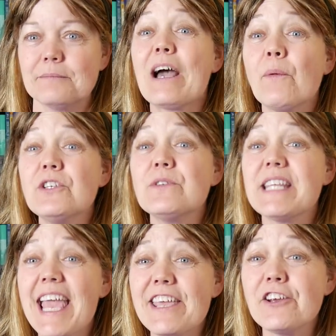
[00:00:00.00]
Now, when you
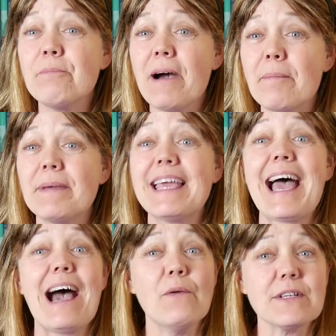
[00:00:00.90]
take your puppy
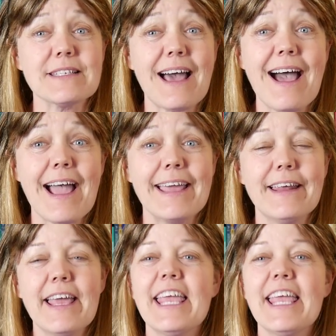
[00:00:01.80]
outside,